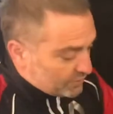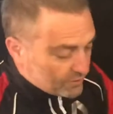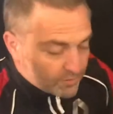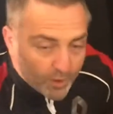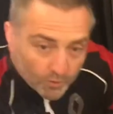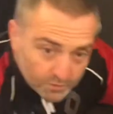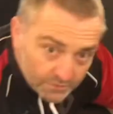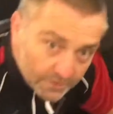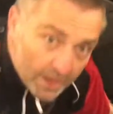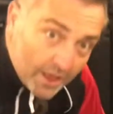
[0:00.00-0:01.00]
the bolts,
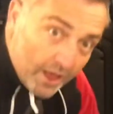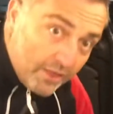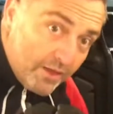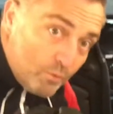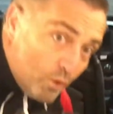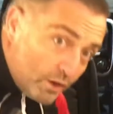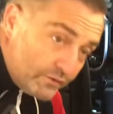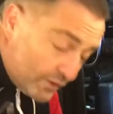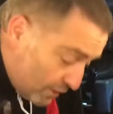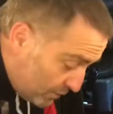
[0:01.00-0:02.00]
and then what I
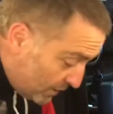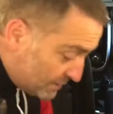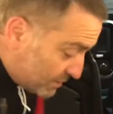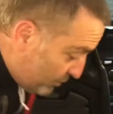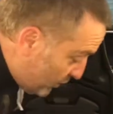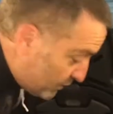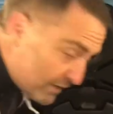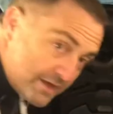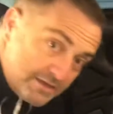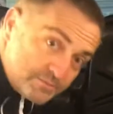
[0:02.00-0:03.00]
do is I put
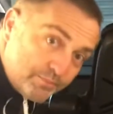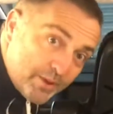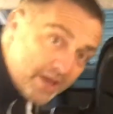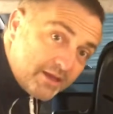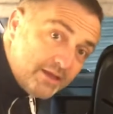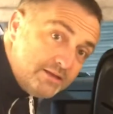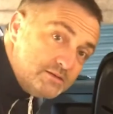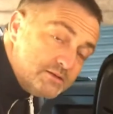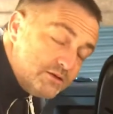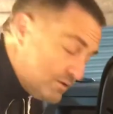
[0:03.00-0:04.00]
these back into